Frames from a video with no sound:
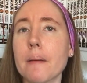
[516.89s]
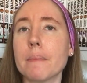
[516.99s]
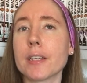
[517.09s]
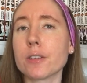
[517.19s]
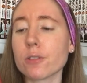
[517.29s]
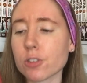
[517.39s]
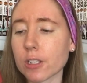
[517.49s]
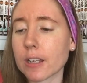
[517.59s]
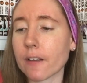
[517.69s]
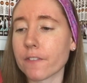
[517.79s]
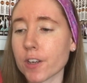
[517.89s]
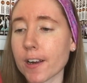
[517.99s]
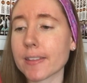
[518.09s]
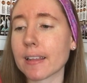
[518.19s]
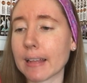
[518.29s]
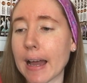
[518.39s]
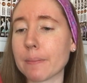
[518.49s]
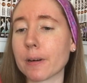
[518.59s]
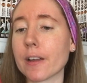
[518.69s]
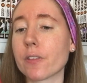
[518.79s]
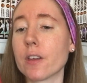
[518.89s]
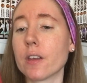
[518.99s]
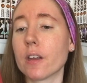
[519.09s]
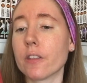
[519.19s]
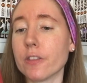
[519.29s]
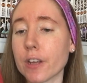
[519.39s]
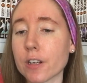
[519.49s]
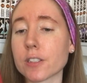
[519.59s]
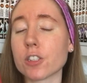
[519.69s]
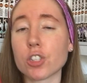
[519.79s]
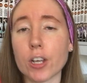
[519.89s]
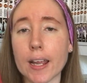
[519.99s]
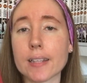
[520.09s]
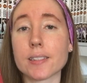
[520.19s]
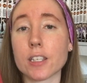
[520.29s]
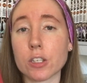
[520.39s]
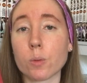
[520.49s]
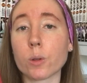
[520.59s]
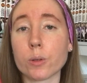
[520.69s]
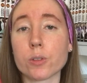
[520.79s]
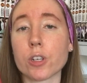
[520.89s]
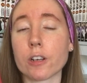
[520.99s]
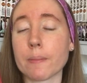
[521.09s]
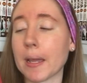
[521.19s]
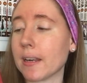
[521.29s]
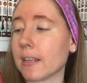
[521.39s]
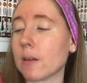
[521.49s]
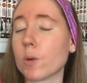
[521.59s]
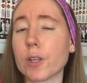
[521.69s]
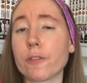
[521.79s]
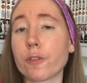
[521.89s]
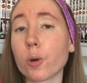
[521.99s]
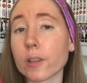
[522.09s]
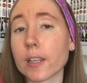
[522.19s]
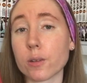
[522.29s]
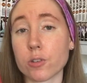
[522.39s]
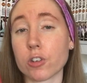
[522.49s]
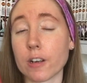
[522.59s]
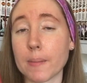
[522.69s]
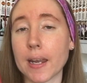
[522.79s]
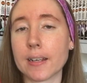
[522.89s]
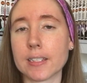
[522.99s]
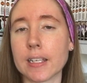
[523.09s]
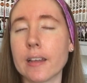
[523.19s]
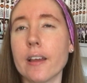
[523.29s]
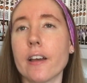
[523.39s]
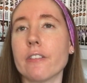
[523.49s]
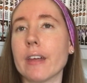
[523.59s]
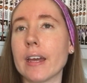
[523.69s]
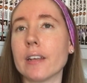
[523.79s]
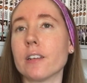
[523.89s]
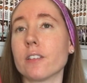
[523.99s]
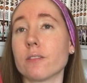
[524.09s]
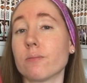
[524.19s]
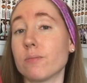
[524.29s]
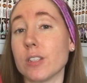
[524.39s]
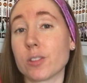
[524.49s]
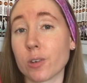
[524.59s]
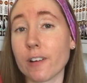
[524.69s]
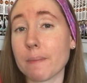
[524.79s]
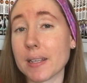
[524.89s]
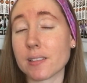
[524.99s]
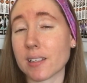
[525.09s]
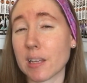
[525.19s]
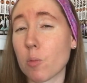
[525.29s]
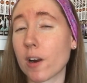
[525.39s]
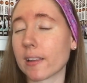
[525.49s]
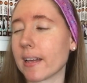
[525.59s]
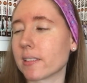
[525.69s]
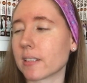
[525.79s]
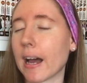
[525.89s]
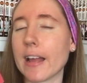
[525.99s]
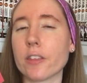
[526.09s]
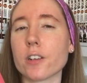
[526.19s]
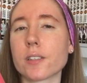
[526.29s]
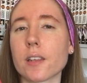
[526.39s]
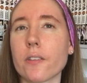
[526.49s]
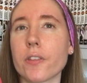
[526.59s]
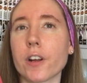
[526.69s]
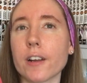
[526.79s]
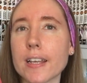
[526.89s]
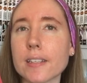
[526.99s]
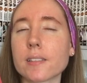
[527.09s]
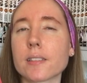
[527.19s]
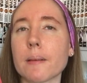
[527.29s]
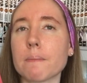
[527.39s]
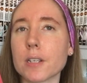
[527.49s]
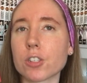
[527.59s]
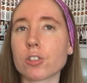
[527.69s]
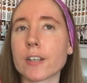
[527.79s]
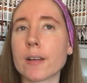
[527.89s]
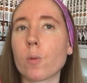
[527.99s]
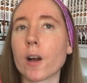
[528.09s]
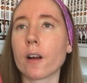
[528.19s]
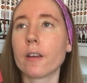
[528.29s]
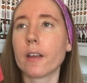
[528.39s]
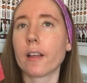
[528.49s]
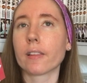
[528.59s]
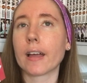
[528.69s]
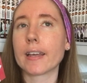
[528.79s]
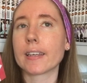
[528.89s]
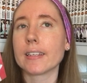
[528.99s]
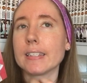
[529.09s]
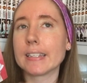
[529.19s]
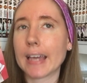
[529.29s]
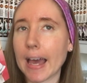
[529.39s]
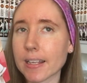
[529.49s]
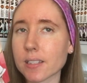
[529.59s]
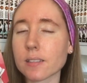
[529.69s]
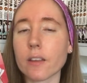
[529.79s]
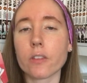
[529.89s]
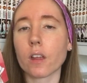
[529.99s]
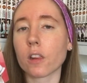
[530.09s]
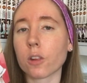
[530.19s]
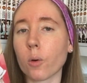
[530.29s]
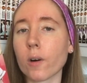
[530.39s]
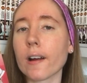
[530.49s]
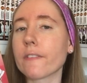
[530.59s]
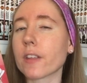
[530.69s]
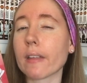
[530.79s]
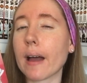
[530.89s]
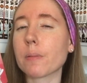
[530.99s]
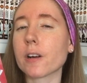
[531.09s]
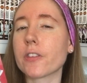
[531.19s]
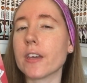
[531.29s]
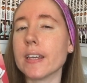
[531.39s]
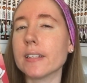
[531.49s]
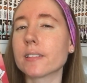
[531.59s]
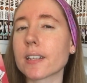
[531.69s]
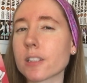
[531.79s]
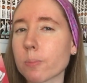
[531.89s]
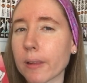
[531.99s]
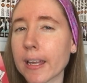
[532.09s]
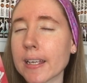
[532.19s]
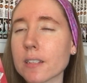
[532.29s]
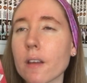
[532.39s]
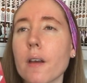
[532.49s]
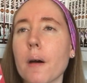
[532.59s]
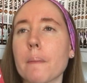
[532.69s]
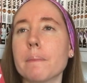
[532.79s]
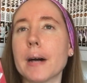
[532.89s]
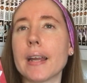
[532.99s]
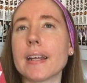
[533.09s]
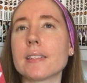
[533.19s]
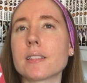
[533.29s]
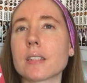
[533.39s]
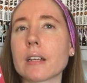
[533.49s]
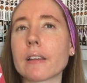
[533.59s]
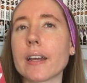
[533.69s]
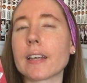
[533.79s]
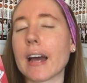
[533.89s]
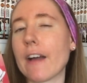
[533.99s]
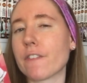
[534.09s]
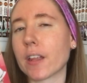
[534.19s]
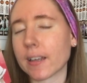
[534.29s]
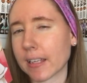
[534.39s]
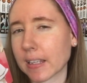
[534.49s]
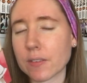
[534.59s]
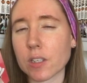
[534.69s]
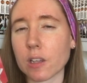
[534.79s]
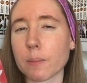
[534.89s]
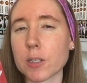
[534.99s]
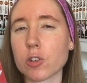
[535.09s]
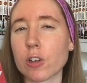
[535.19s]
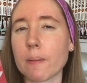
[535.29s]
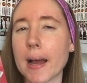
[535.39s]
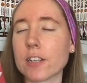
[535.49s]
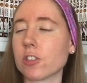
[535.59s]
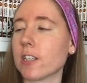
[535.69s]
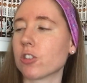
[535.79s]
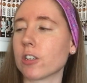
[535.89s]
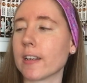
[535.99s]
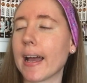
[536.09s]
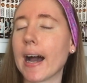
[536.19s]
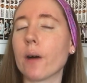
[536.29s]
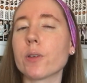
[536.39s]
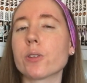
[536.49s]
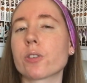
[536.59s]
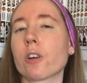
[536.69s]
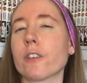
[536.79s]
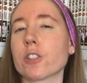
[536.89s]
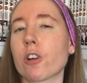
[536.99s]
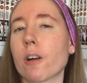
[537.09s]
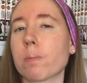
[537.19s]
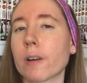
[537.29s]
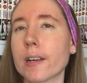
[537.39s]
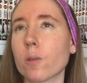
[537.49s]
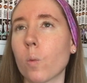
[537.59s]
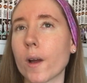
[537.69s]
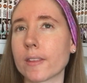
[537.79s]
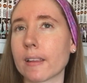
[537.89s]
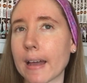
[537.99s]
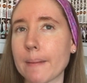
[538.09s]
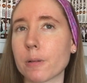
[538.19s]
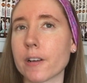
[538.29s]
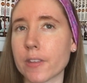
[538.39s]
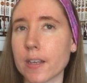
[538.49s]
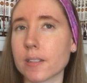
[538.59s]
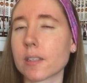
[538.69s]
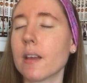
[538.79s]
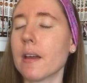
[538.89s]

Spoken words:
But usually if you're at the Labyrinth, there's a chance that you will lose your humanity, and when you fully lose your humanity, then you sort of basically more or less die. There is some mystery where, like, yes, the lore of the Labyrinth is explained, but it's still like, I feel like it leaves a little bit to your imagination and how you sort of interpret what the Labyrinth is.